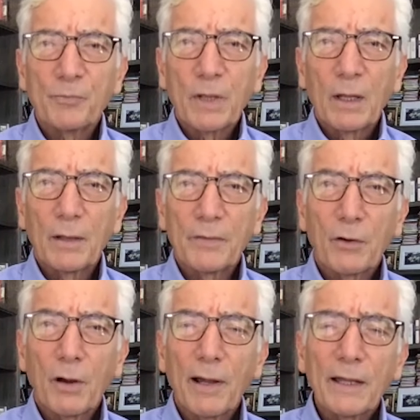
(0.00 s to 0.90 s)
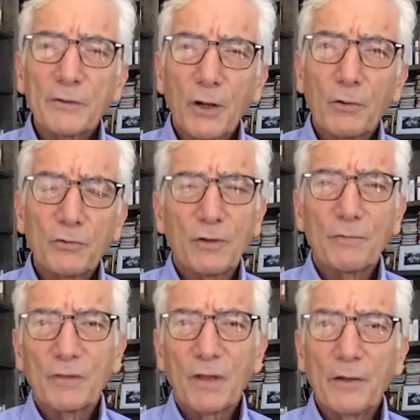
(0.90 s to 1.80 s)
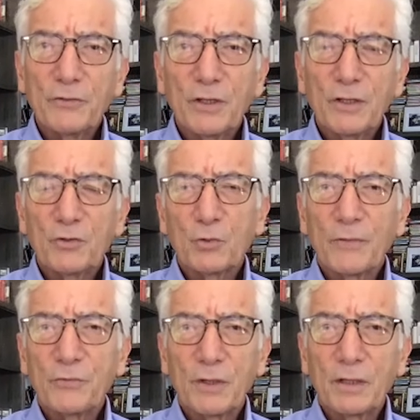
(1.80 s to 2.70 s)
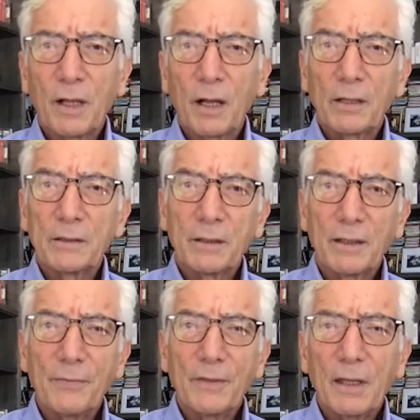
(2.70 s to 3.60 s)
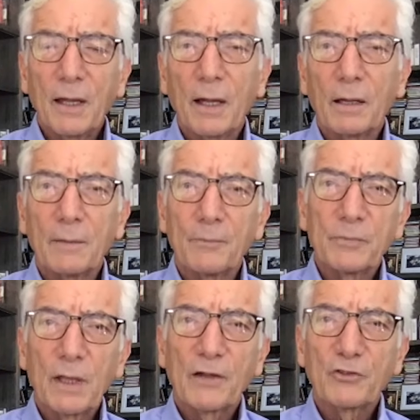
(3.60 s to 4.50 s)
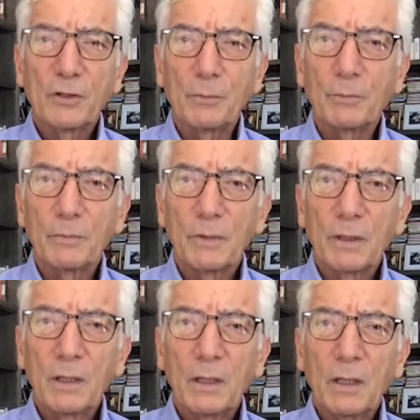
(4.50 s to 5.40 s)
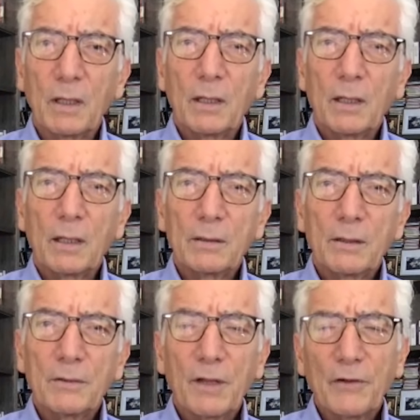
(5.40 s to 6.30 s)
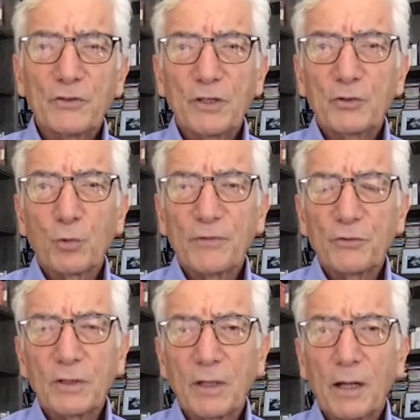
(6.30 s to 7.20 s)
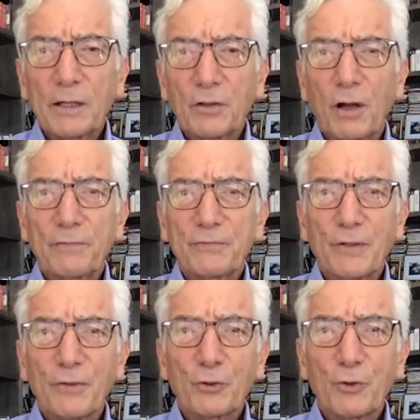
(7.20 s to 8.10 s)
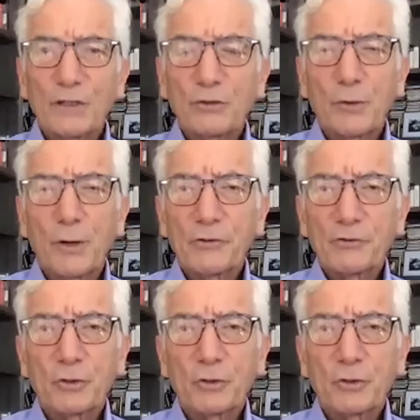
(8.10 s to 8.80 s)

There are echoes of 1929 in the air, Ashim. In 1929, after the Great Crash,